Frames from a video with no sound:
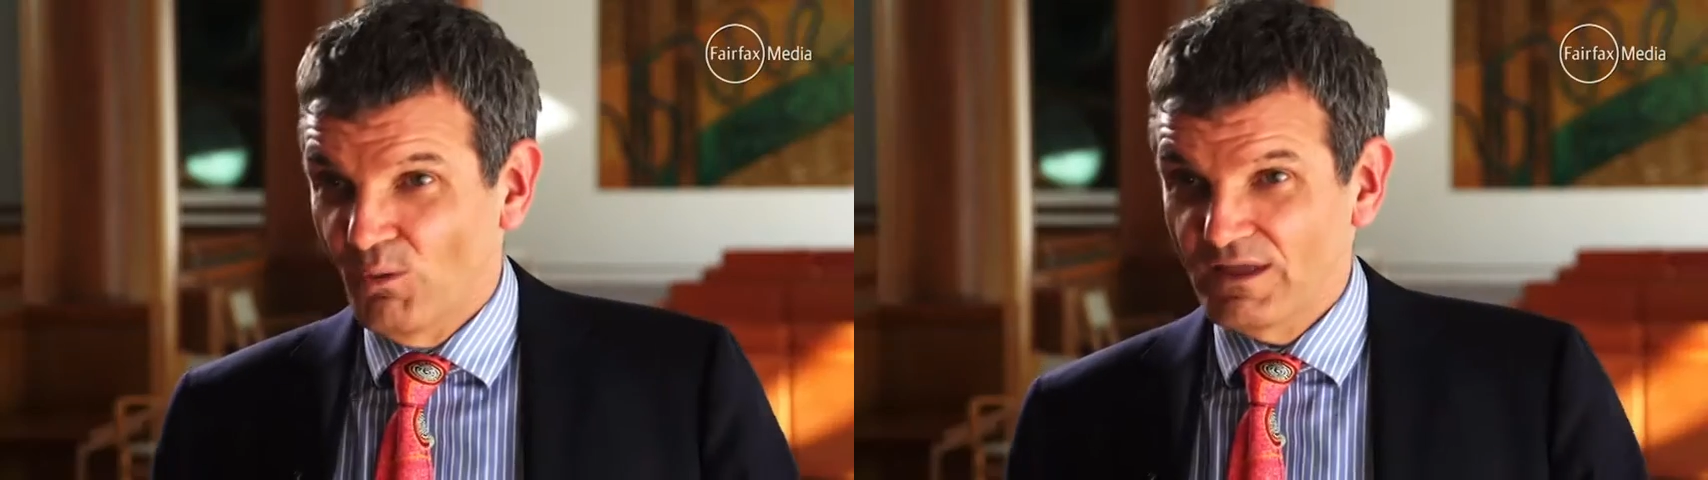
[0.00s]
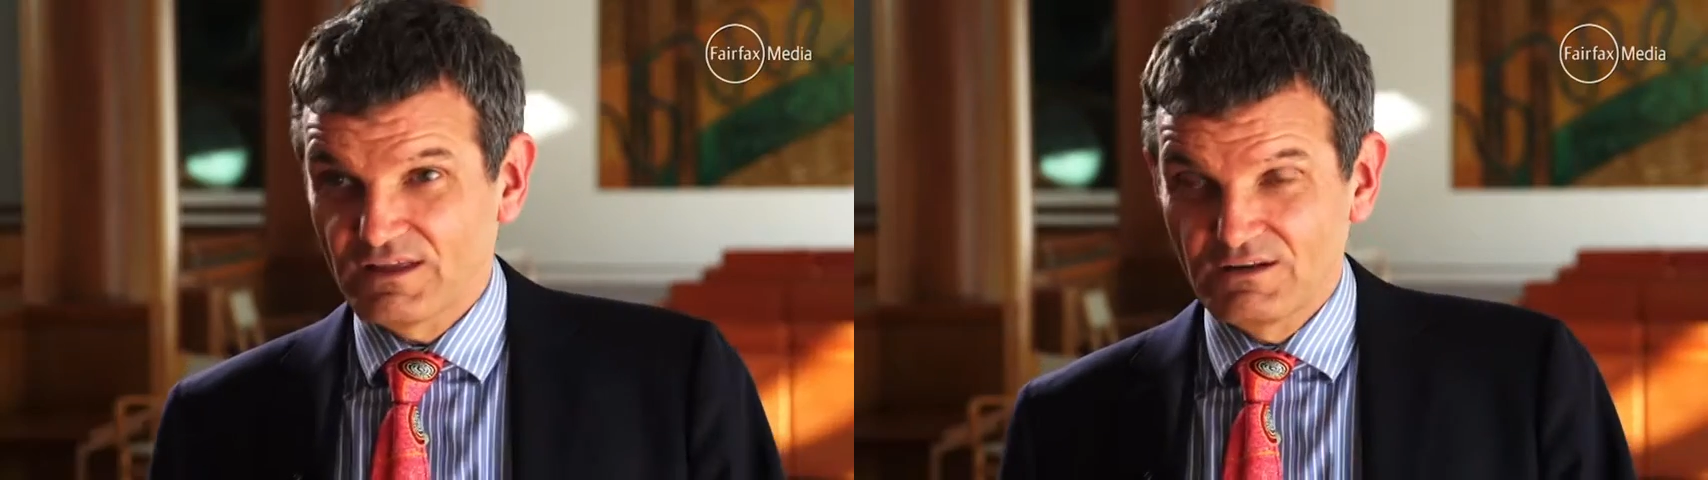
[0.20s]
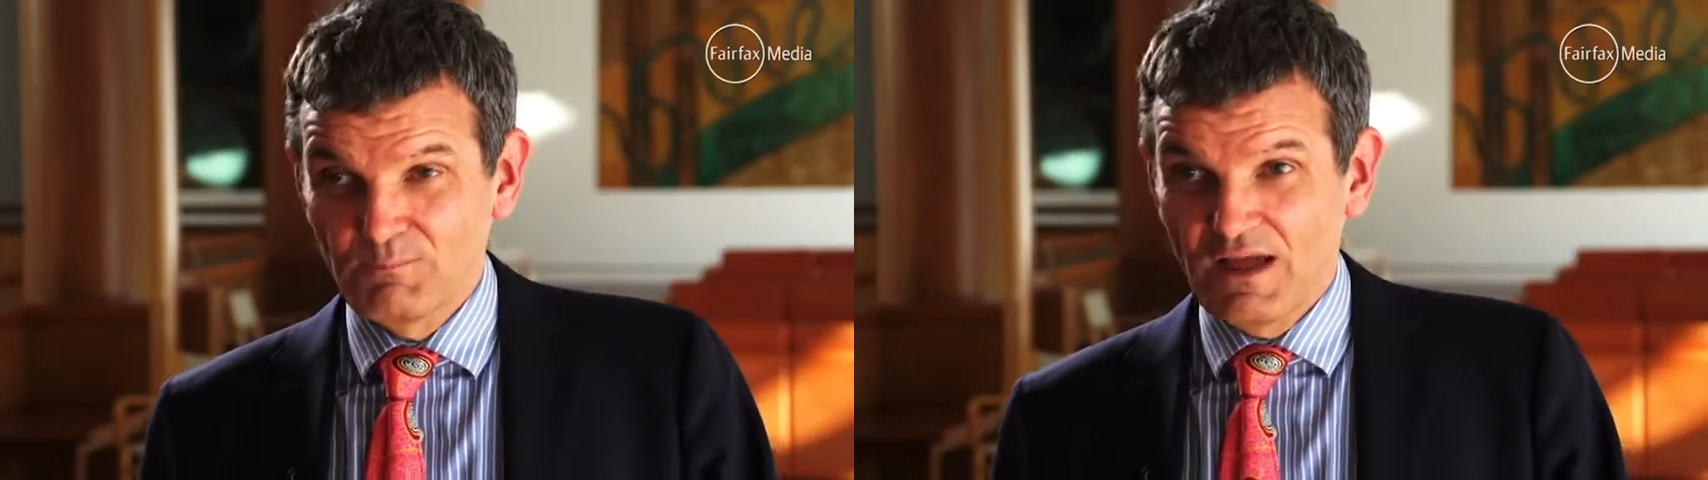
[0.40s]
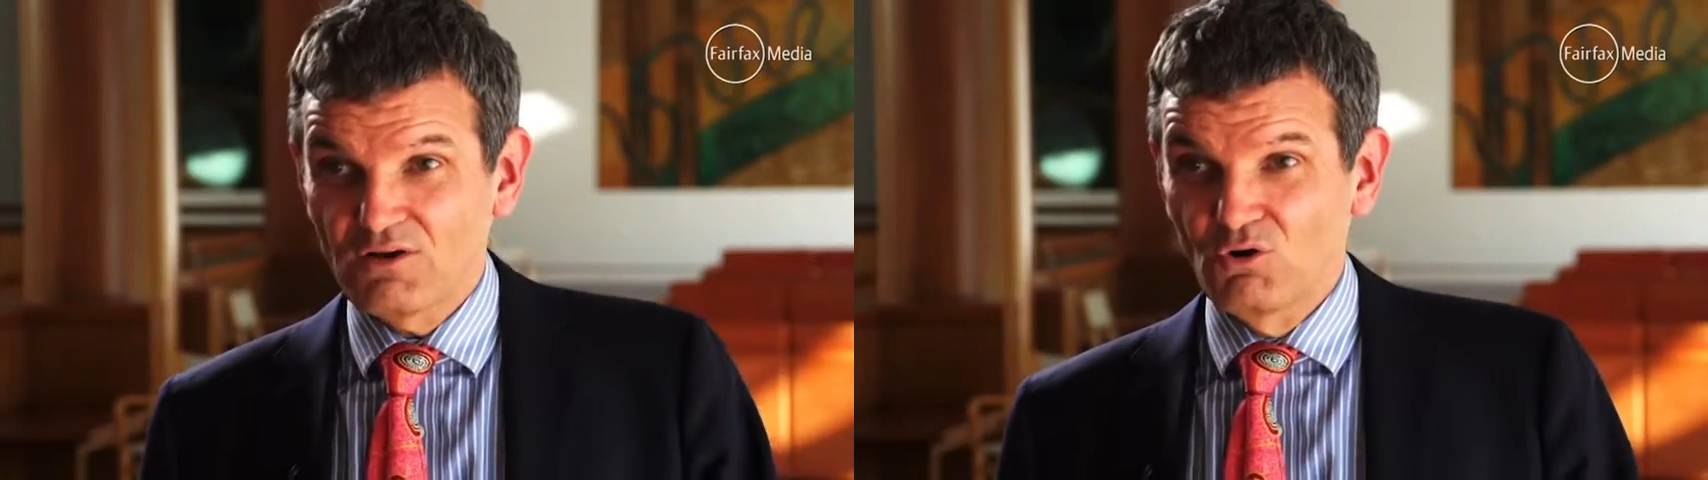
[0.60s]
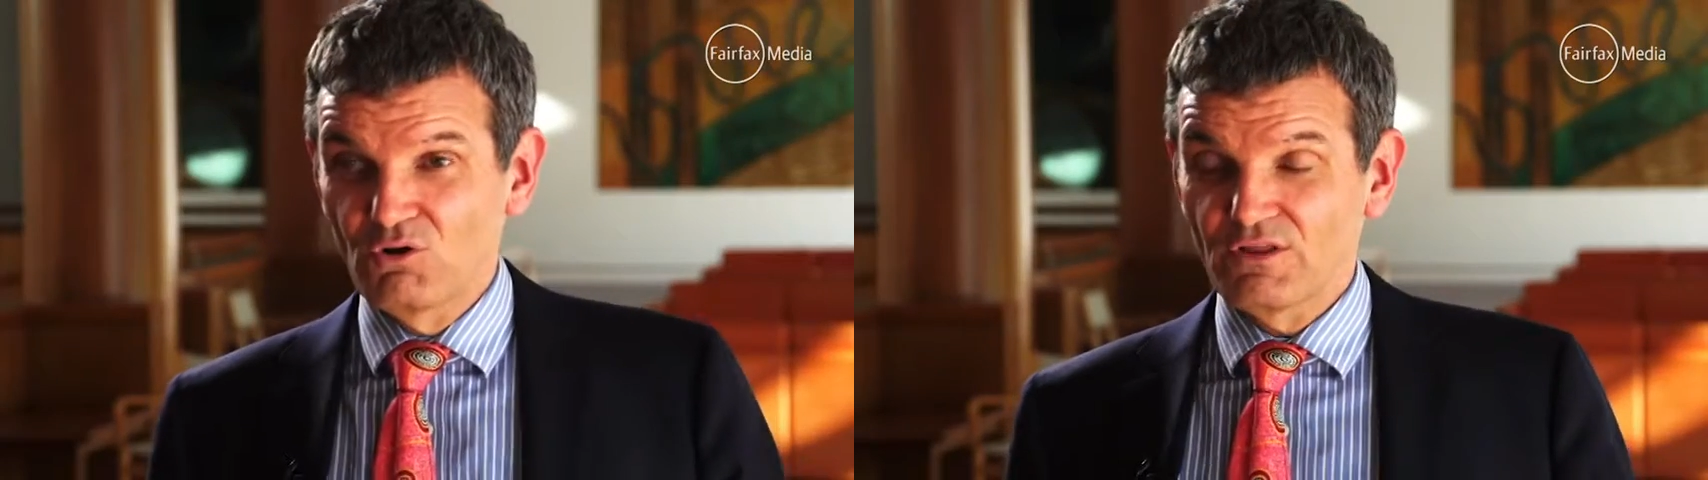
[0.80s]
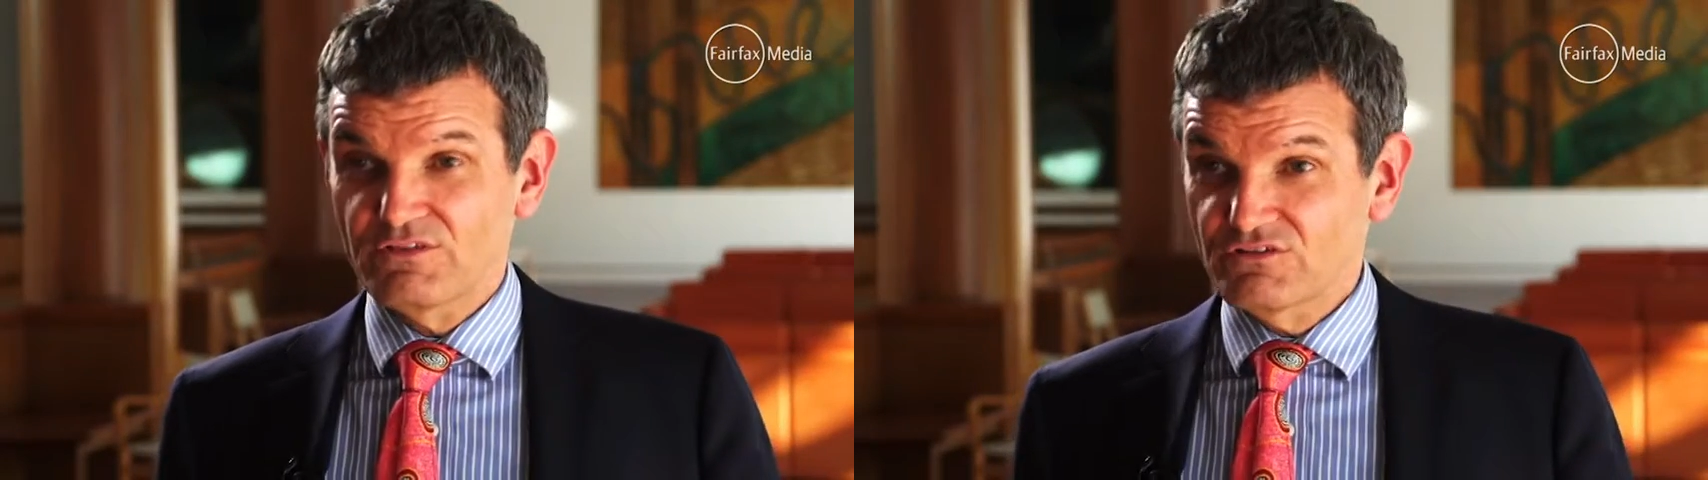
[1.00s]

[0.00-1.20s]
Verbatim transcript: We can make all of the